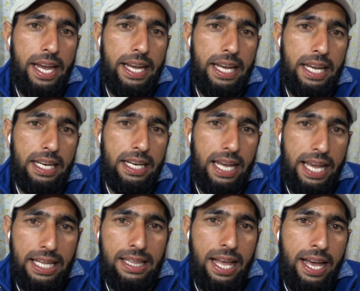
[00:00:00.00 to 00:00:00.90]
In
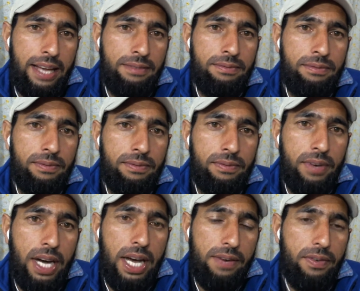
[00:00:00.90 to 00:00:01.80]
England,
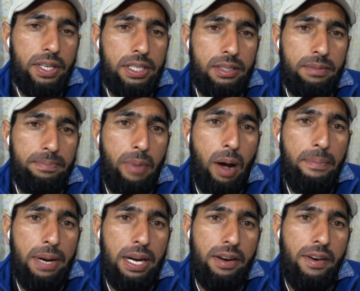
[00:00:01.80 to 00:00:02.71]
it was
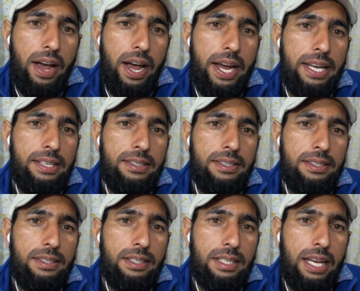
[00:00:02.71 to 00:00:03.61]

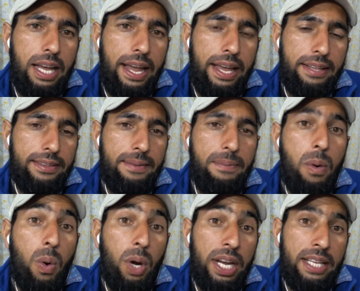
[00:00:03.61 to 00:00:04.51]
popularized in the
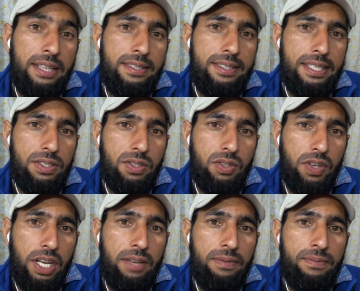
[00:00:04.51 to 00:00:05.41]
14th
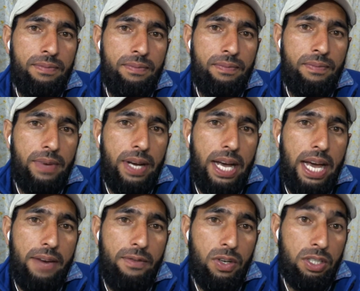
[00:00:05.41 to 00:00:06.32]
century.
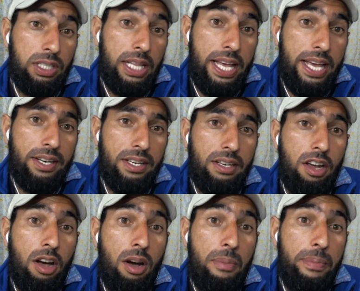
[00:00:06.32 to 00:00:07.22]
It was later
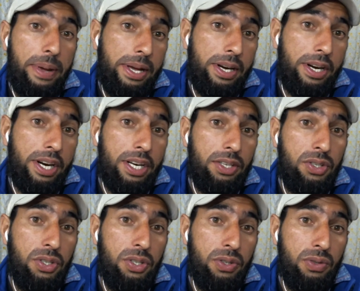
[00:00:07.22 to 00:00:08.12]
compared
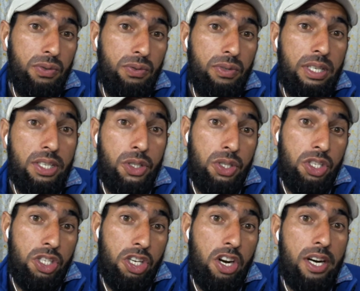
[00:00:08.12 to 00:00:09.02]
to a
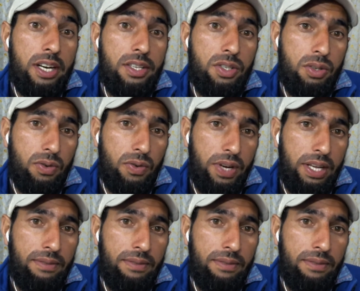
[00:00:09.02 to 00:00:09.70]
short story.